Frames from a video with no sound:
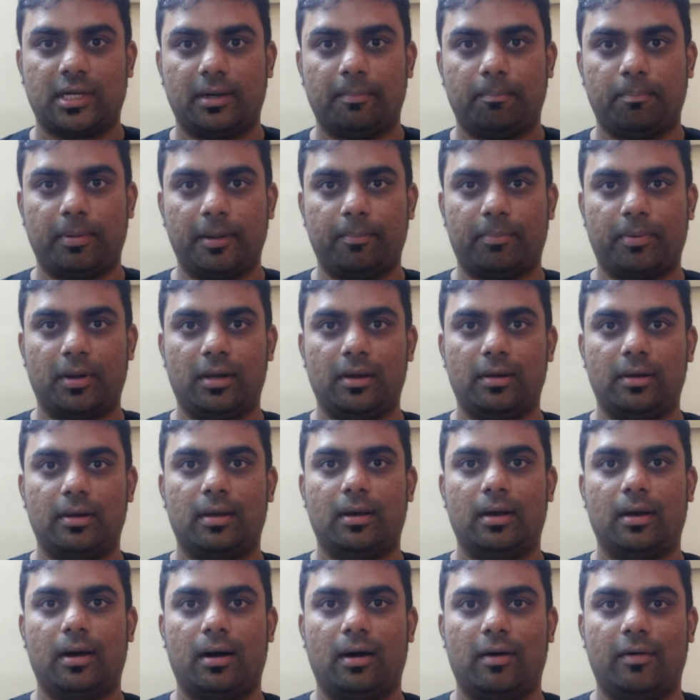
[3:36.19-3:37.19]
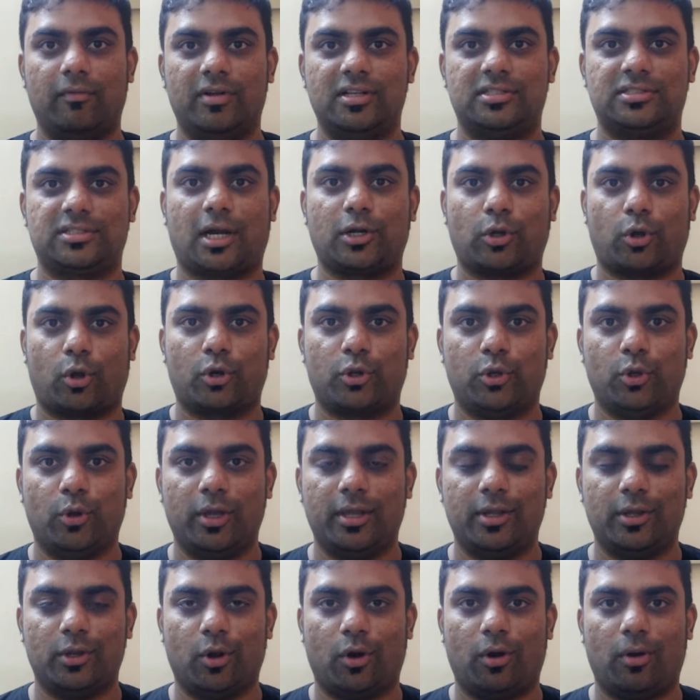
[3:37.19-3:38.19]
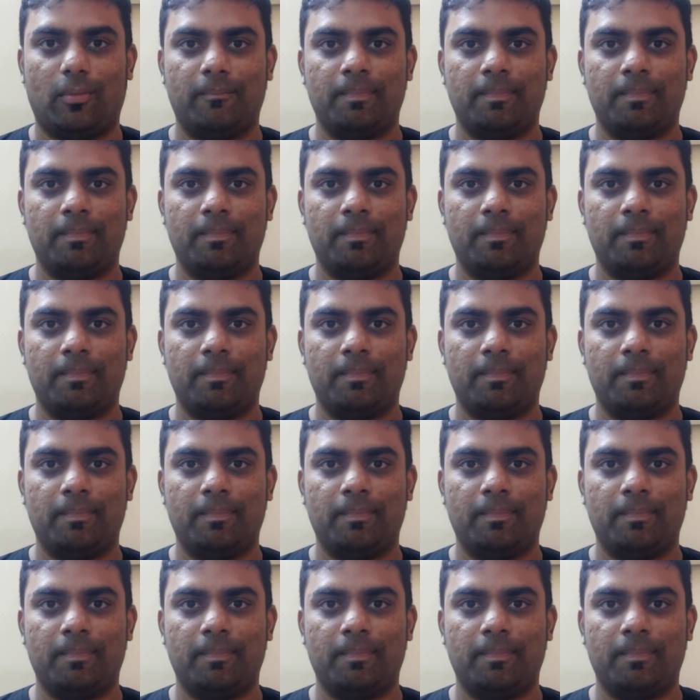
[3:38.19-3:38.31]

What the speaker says: and people will start arguing,